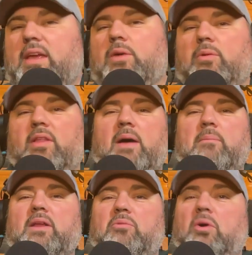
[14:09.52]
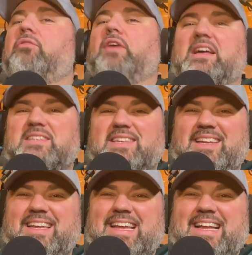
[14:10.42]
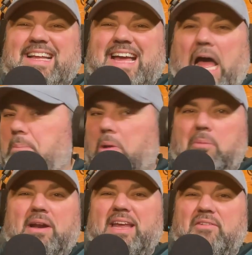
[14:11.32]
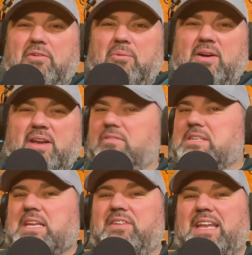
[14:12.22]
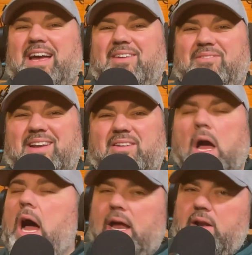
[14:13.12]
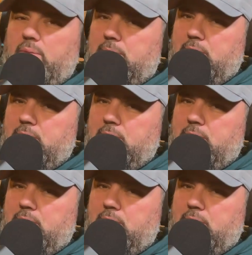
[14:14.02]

get rid of that money real fast. I'd blow money everywhere. Never save a dime. You know, God, I don't want to